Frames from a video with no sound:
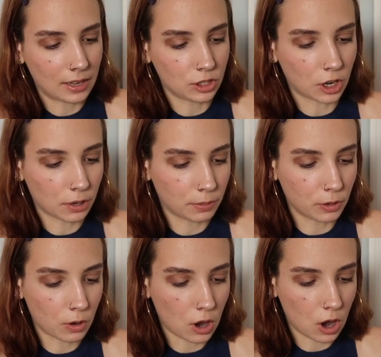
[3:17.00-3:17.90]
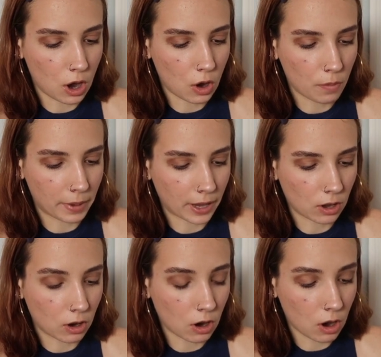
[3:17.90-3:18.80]
in dark blue. Oh my
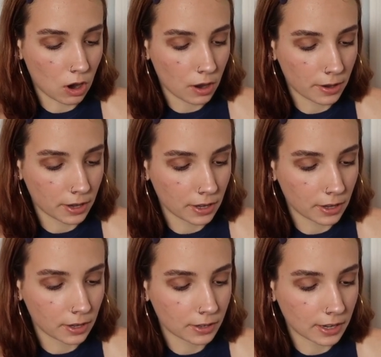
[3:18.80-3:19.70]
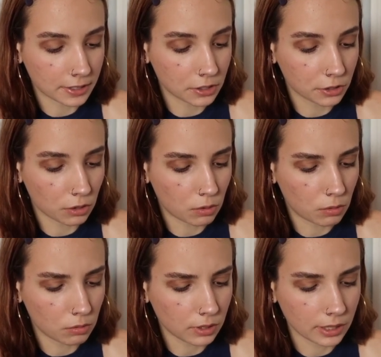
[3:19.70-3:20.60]
God, guys, there's a
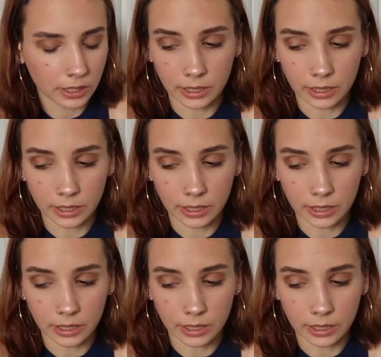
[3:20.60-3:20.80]
hole in